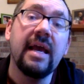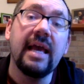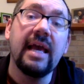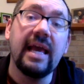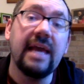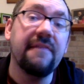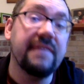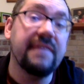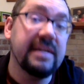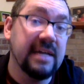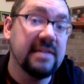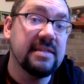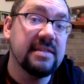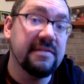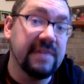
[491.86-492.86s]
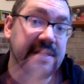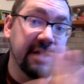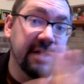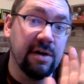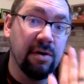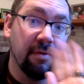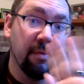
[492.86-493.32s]
If he does the
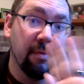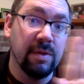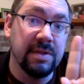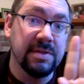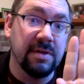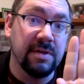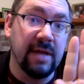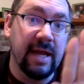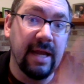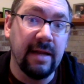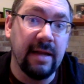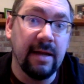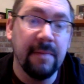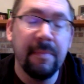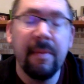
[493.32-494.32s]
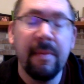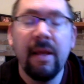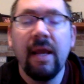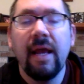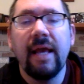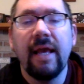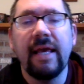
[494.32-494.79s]
veto with his little hand up,
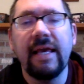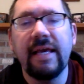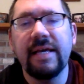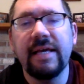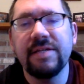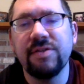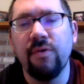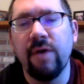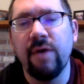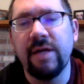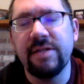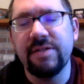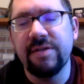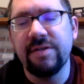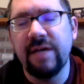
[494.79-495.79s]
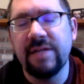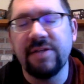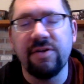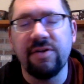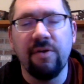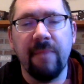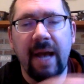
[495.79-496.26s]
it's going to
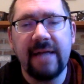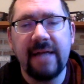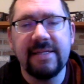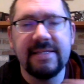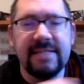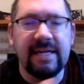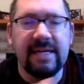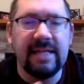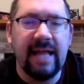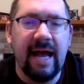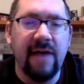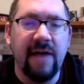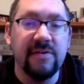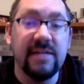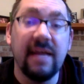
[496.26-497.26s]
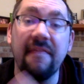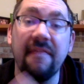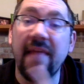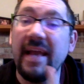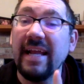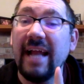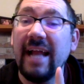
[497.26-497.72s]
go back to the Senate and the House, and they
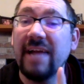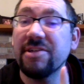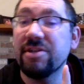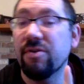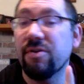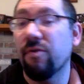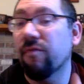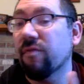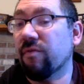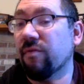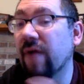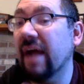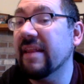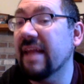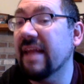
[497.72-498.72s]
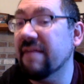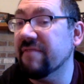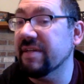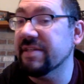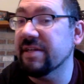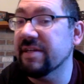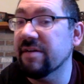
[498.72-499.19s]
can actually override that
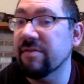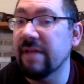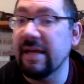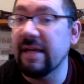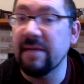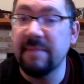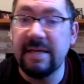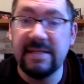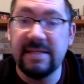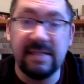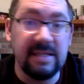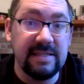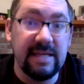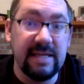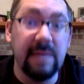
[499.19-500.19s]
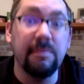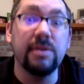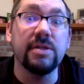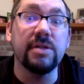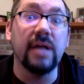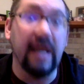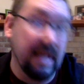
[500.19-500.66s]
veto. They can basically say, put
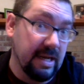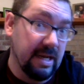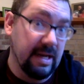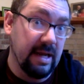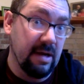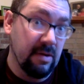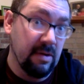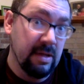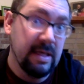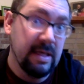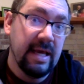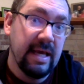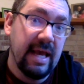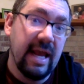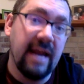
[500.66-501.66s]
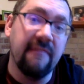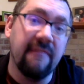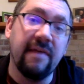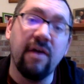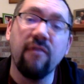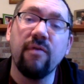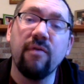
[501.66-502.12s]
your hand down. And if they
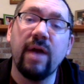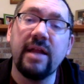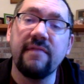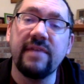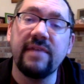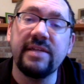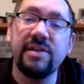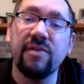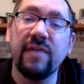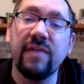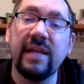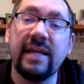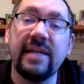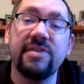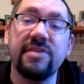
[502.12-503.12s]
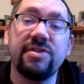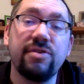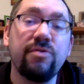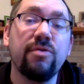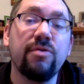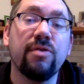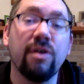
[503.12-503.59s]
override the veto, they need
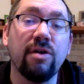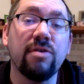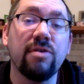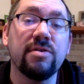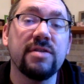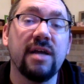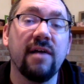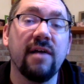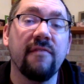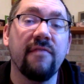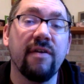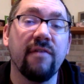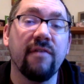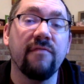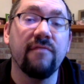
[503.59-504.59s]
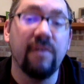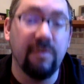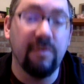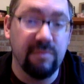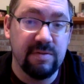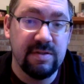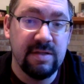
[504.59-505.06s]
2/3 of their
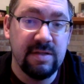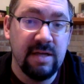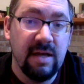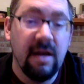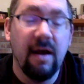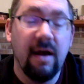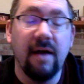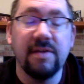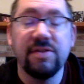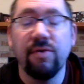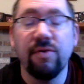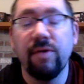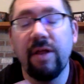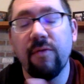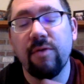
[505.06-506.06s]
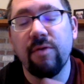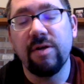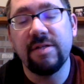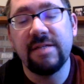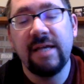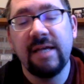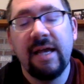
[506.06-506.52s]
votes. So in other
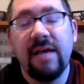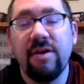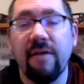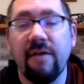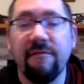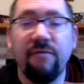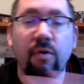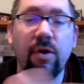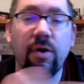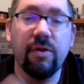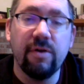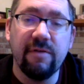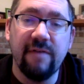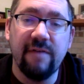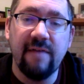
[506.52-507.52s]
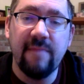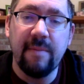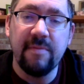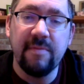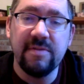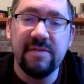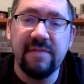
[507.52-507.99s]
words, you have 435
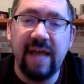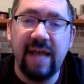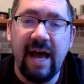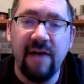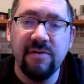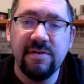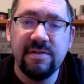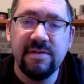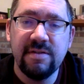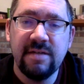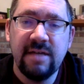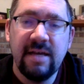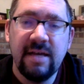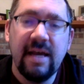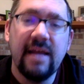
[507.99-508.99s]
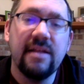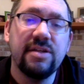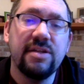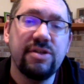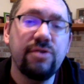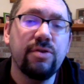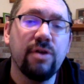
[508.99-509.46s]
members of the House.
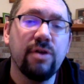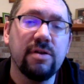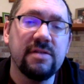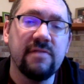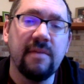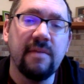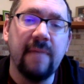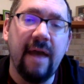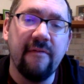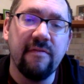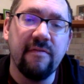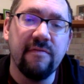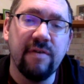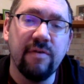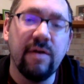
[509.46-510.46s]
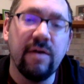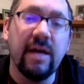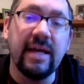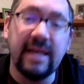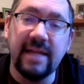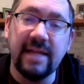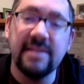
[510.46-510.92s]
2/3 of them have to vote
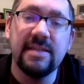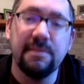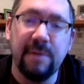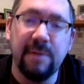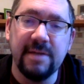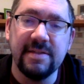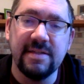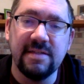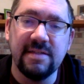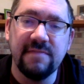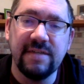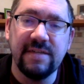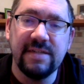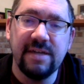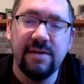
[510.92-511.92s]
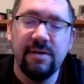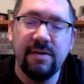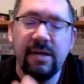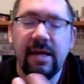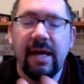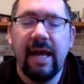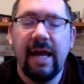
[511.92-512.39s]
against the president's veto,
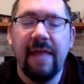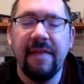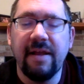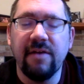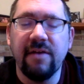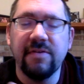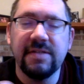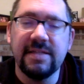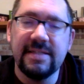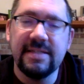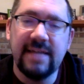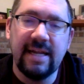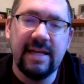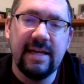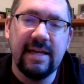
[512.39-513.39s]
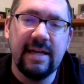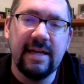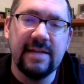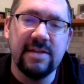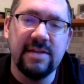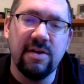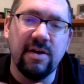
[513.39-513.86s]
and then it goes to the Senate, and
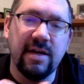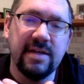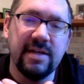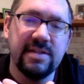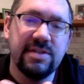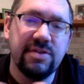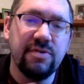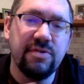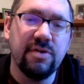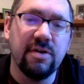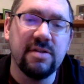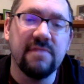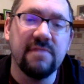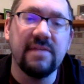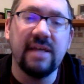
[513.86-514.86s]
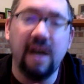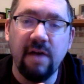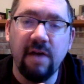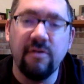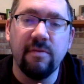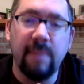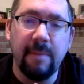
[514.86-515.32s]
as long as 2/3 of the
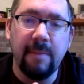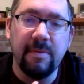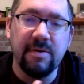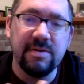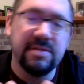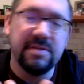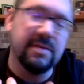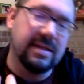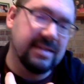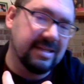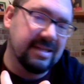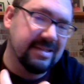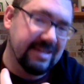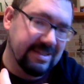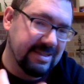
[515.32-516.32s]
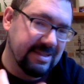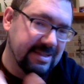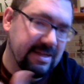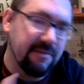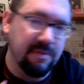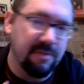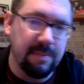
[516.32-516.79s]
100 members, that's like
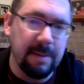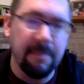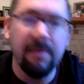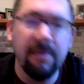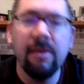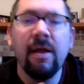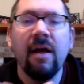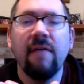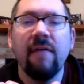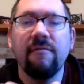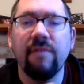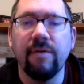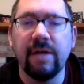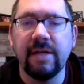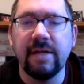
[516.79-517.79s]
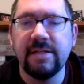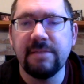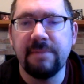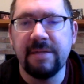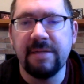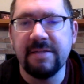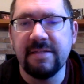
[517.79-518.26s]
67 people, vote against the
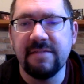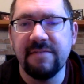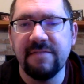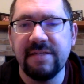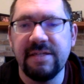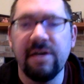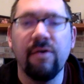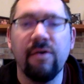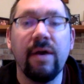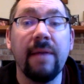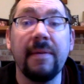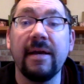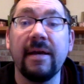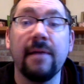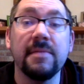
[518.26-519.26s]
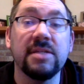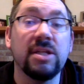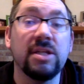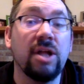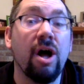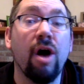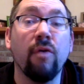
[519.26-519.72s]
president's veto, it becomes a
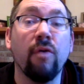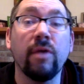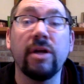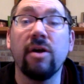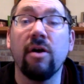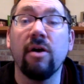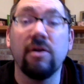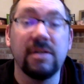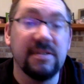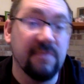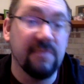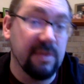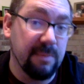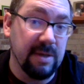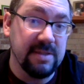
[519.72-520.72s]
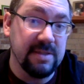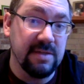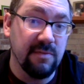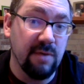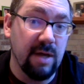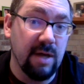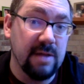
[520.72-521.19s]
law regardless of what the president
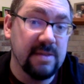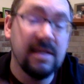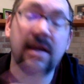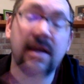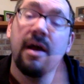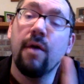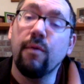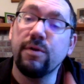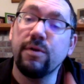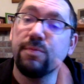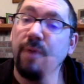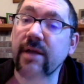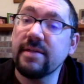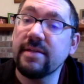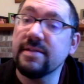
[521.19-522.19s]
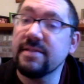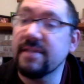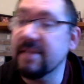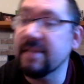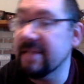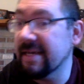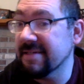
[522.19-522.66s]
wants. Which brings us to
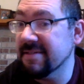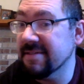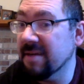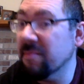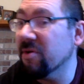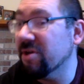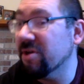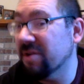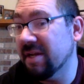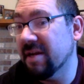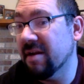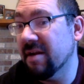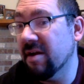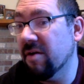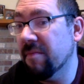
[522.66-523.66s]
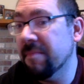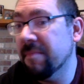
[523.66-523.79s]
the next number you need to know.